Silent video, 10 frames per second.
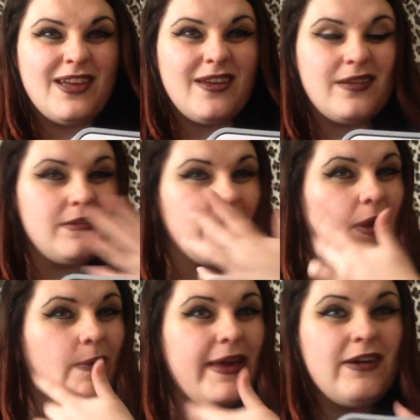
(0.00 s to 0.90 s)
So you
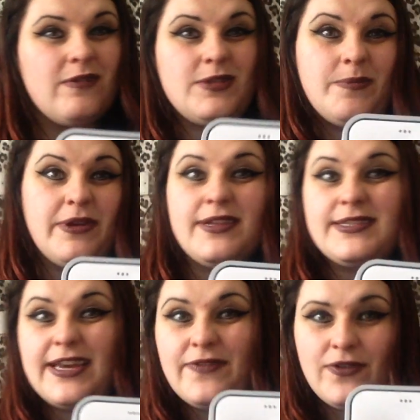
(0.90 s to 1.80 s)
might wake up to
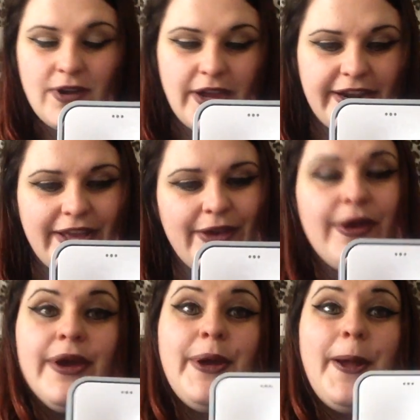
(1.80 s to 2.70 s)
Beyonce for all I know.
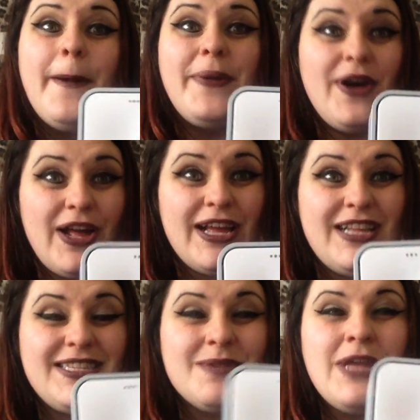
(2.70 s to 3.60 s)
But
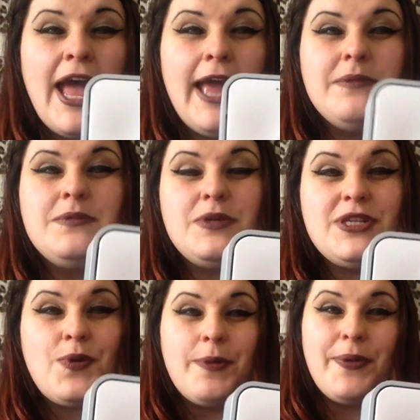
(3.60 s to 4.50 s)
sometimes we
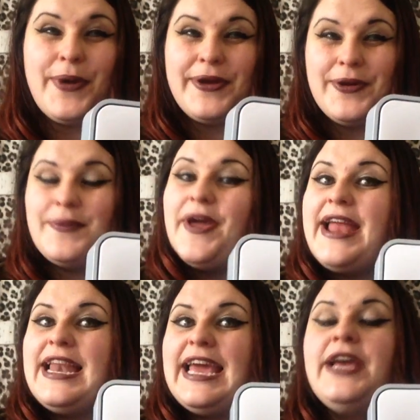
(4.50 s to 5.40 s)
just want to be woke up
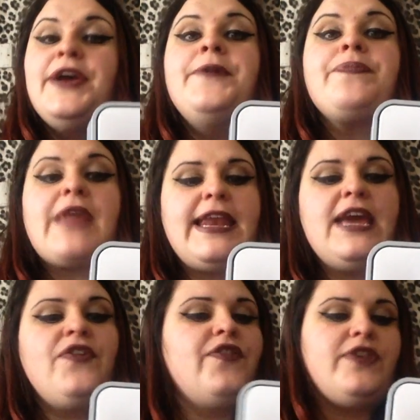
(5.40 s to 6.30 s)
lightly, and
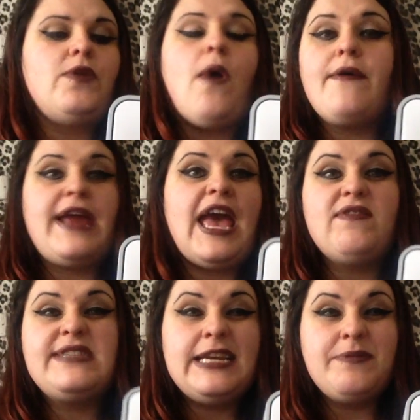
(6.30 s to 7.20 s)
if you are in a
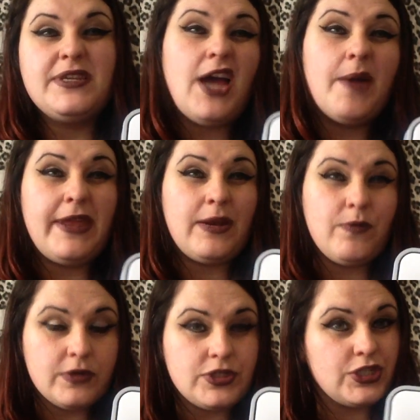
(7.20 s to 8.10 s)
heavy sleep at the time, then it
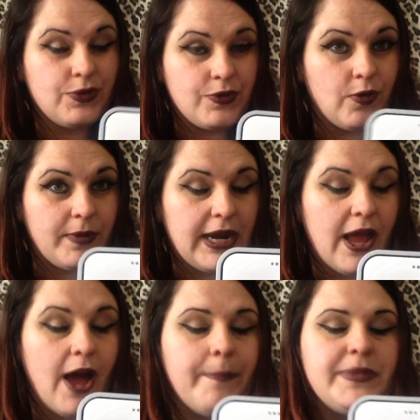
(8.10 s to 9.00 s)
will just do a normal
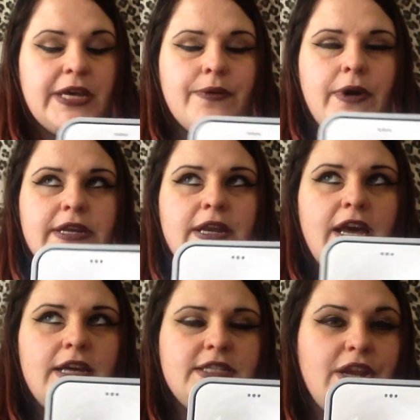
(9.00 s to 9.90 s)
alarm. So
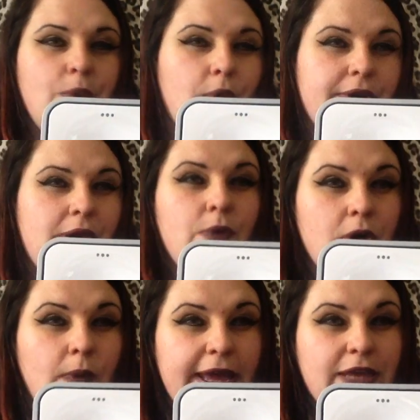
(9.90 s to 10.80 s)
don't worry, it
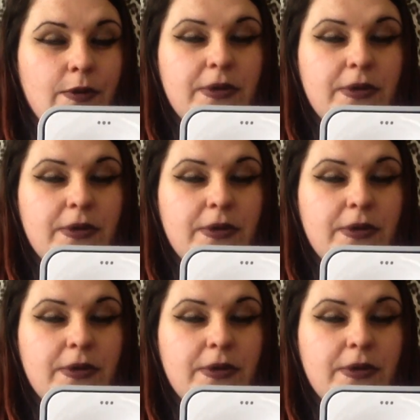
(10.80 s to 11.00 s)
will wake you up.